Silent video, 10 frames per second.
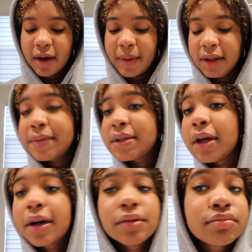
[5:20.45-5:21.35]
at how my lips
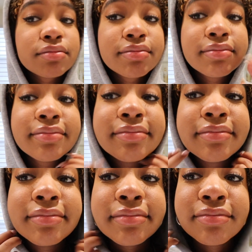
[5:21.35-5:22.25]
look.
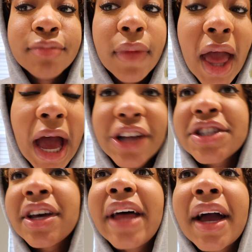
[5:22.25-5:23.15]
Mmm, I
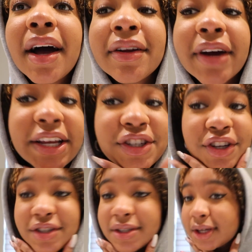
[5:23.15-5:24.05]
just love that color. It's
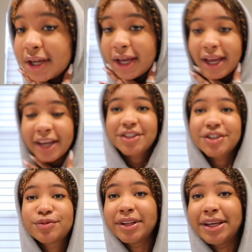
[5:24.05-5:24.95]
just, it's
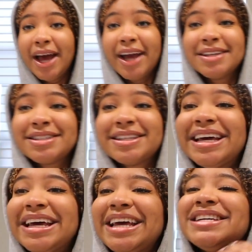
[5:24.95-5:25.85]
just really nice.
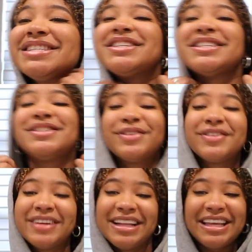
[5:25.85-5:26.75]
It's just
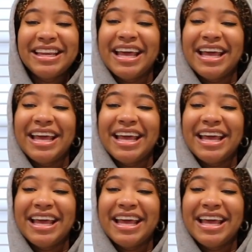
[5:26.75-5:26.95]
really